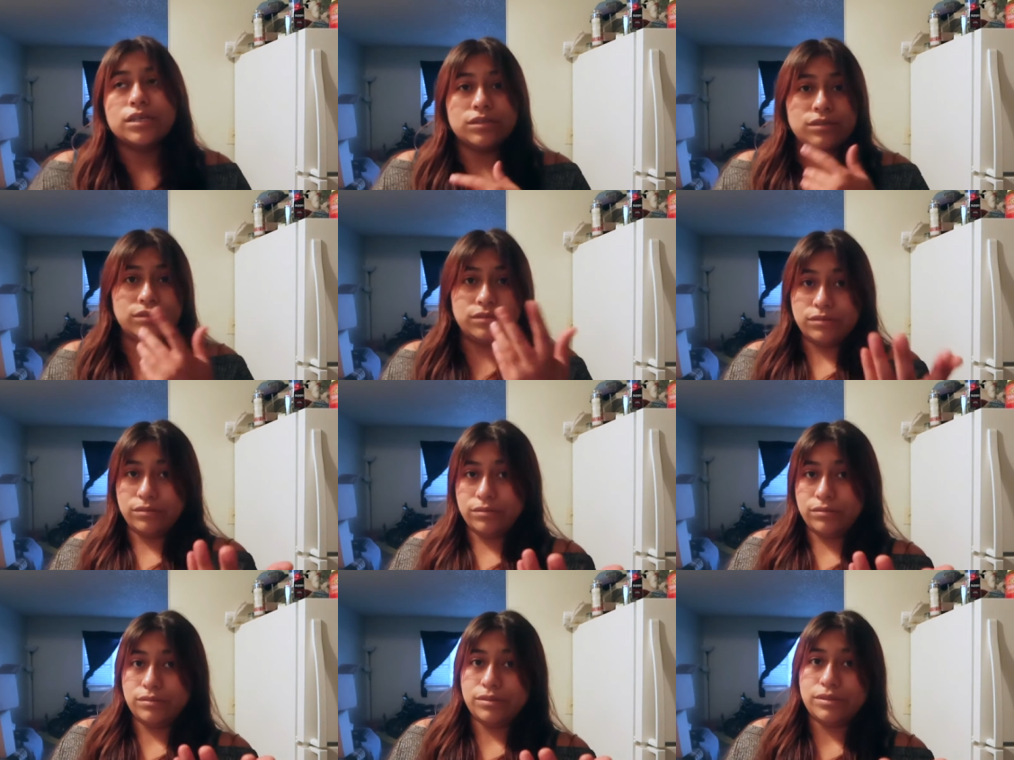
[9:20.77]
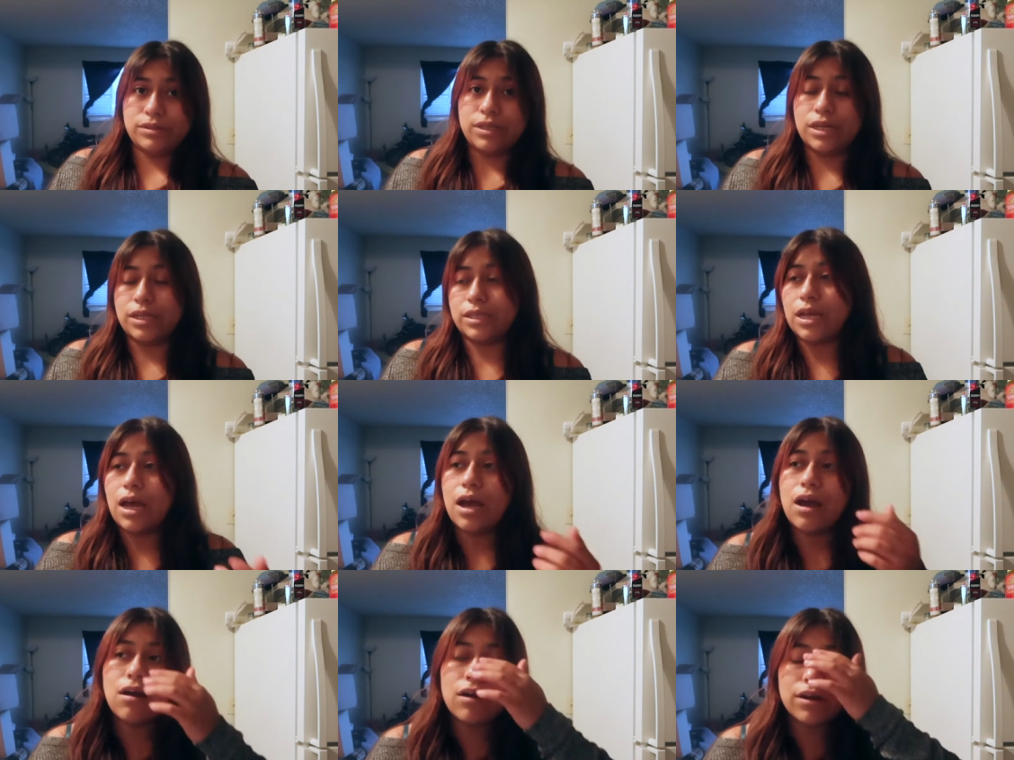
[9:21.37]
So it's not
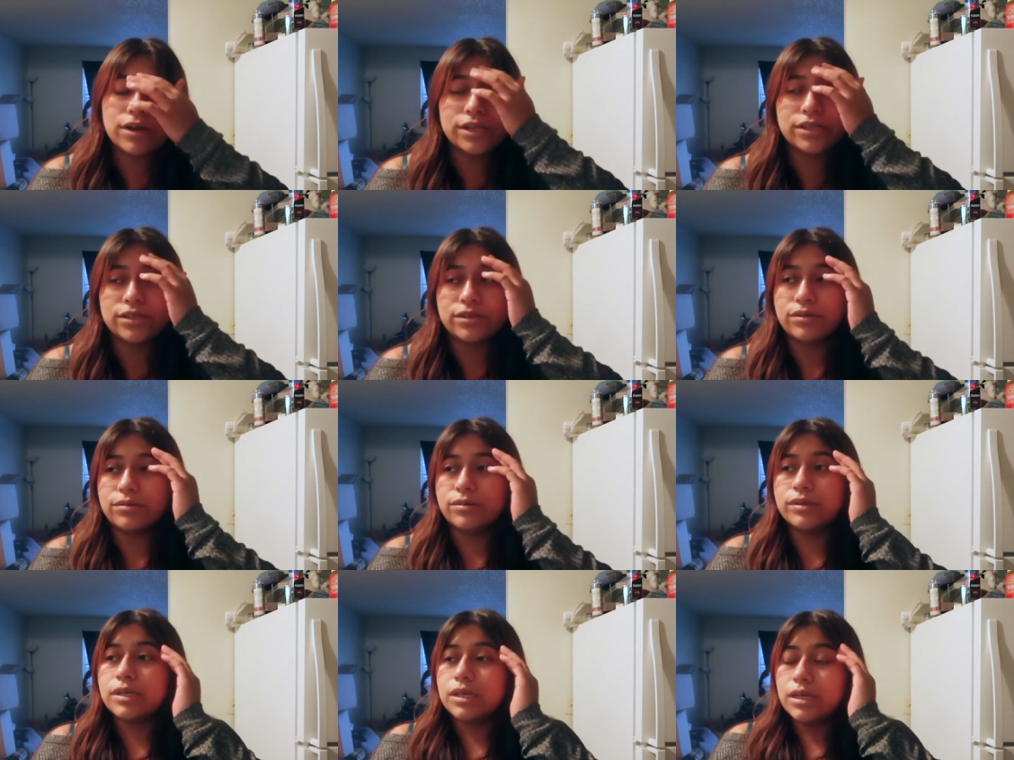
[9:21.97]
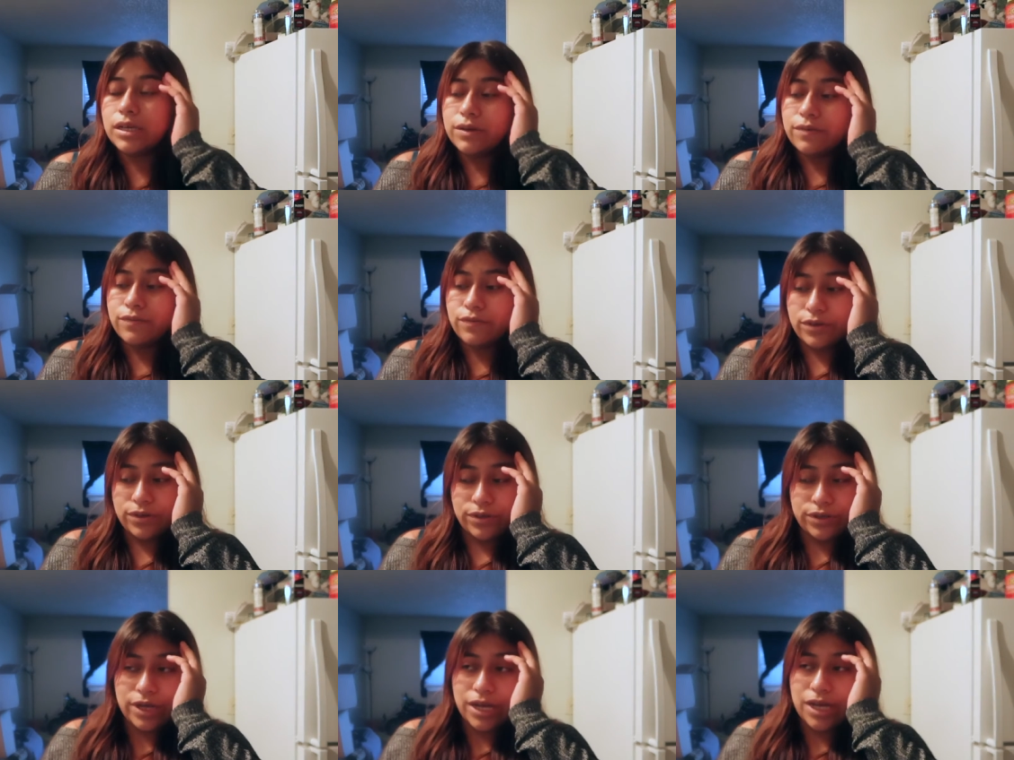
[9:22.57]
that hard to do
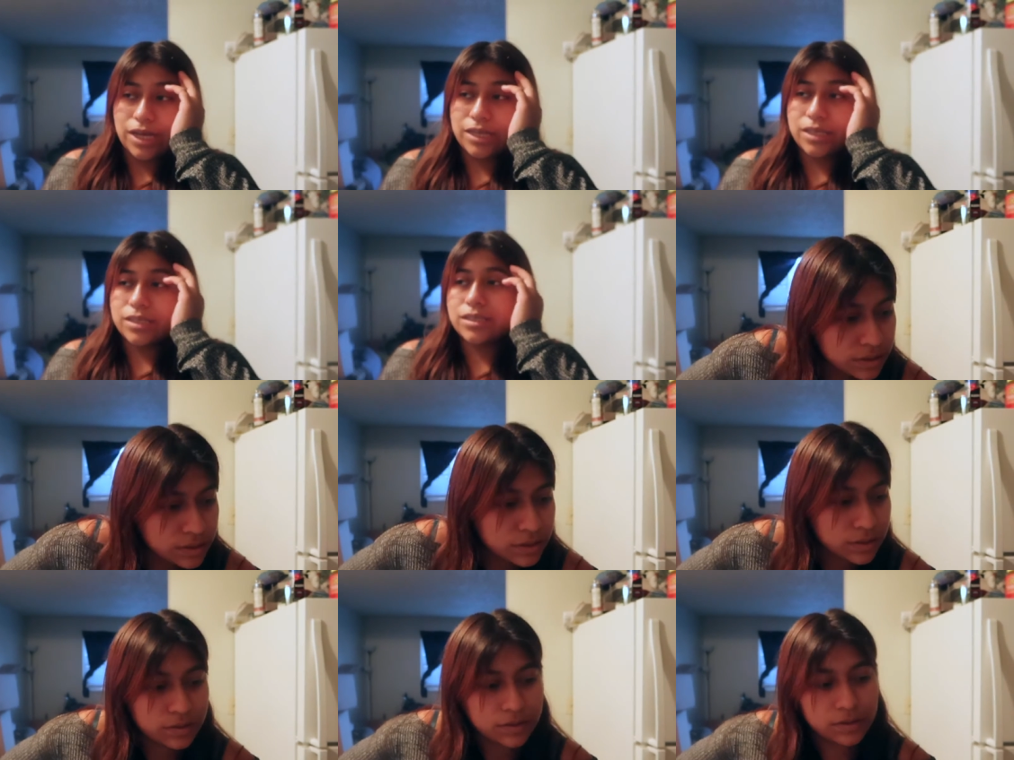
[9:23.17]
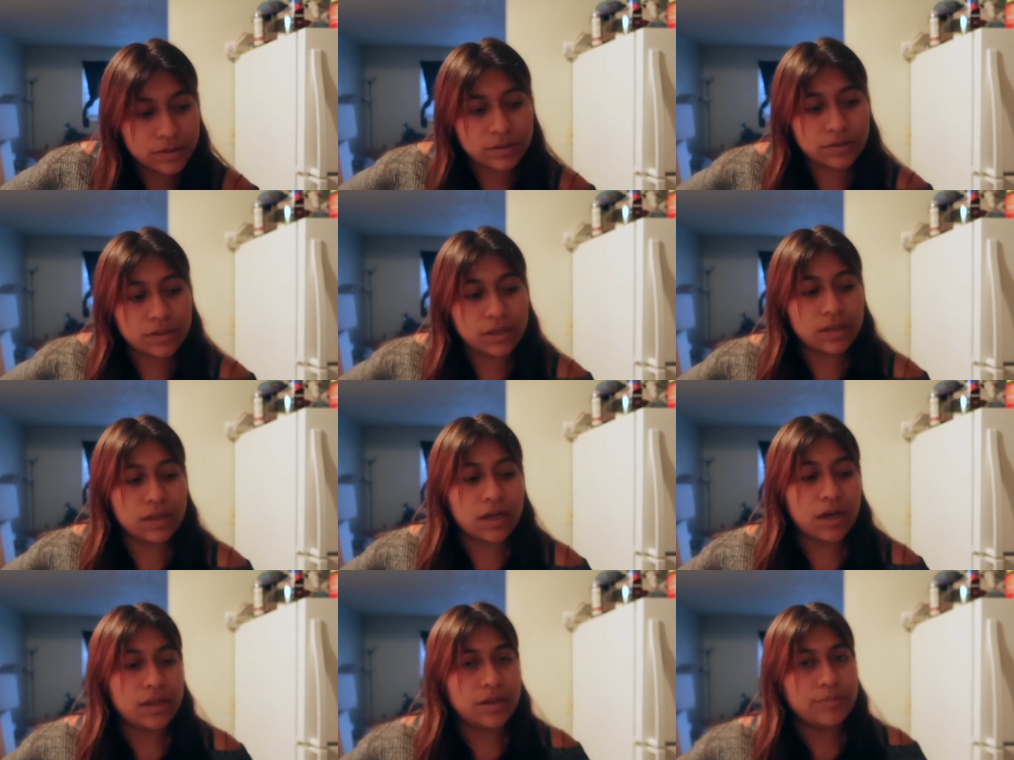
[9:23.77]
for you guys. So
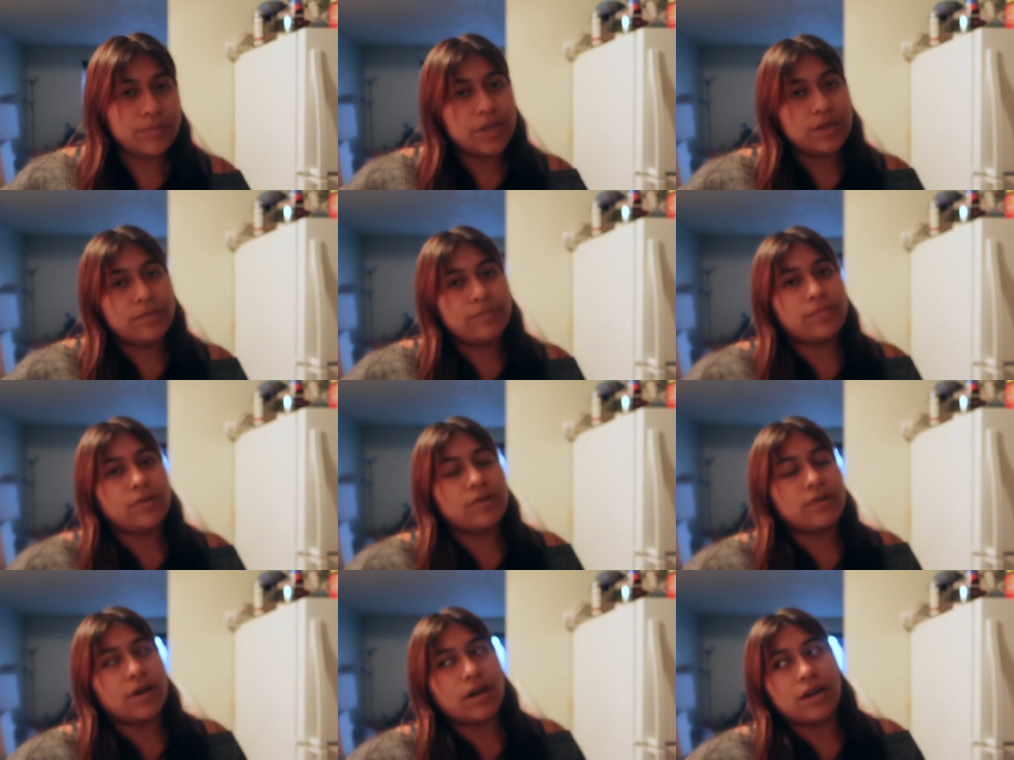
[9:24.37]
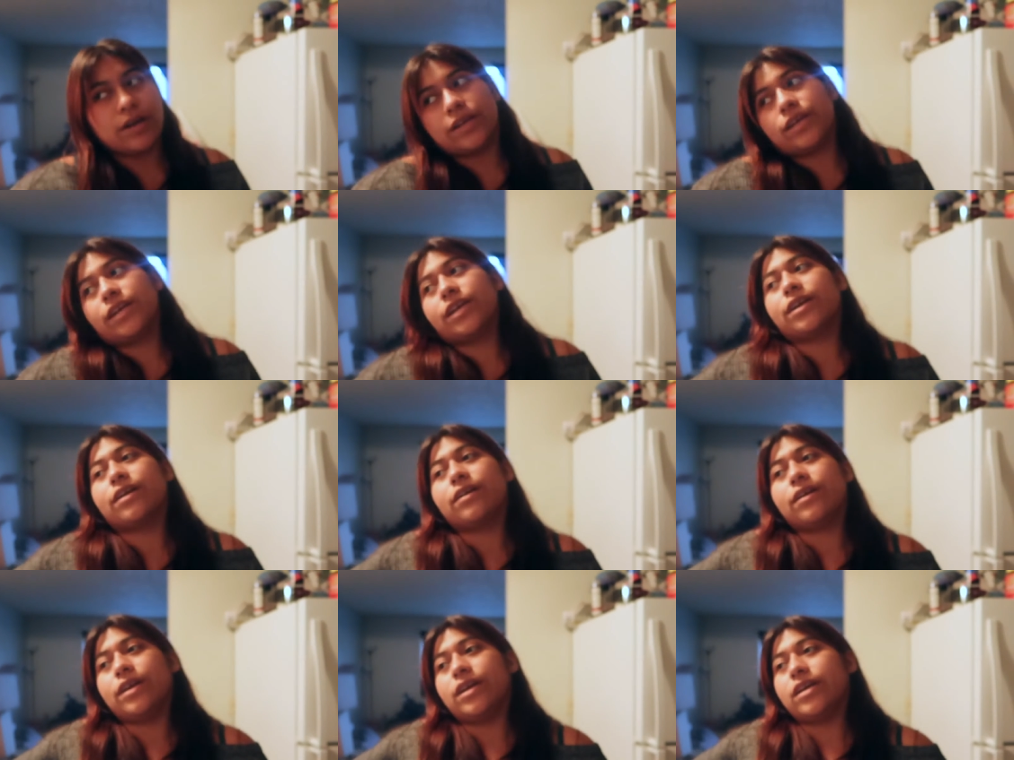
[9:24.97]
a lot of people are
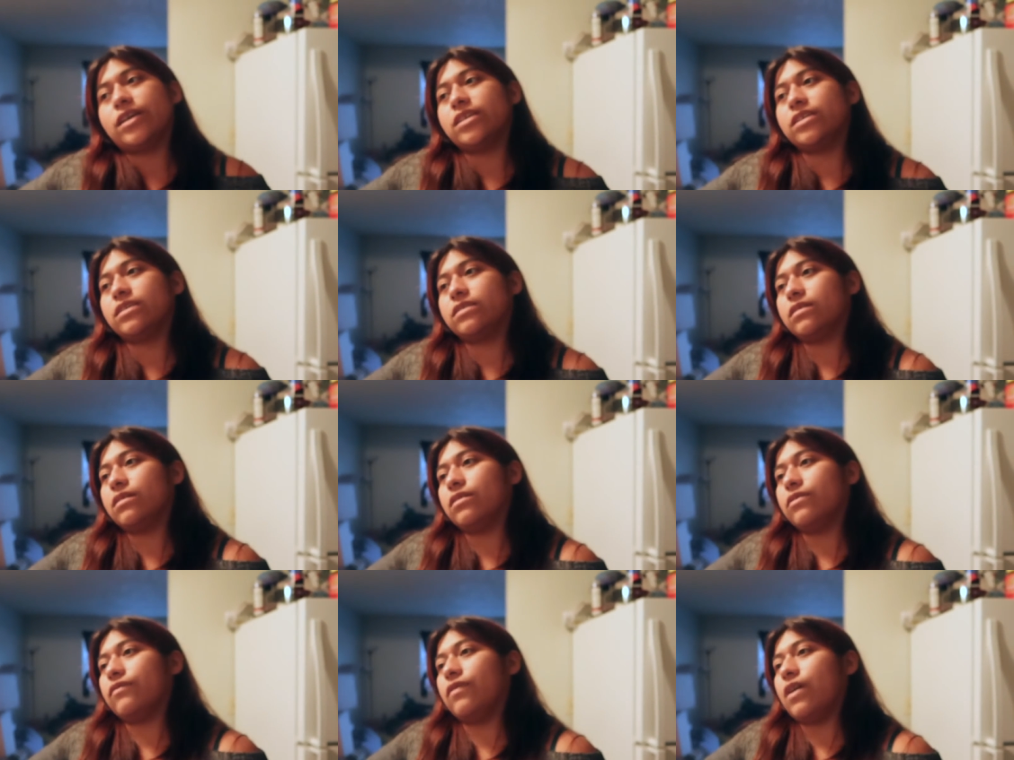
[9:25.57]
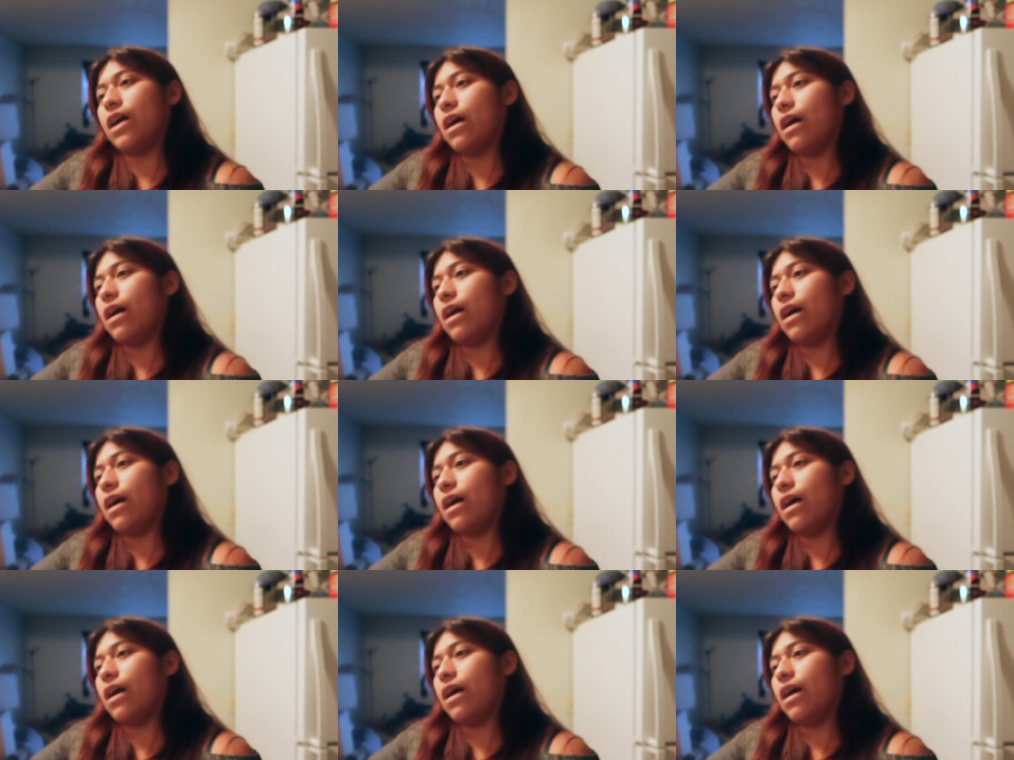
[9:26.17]
curious of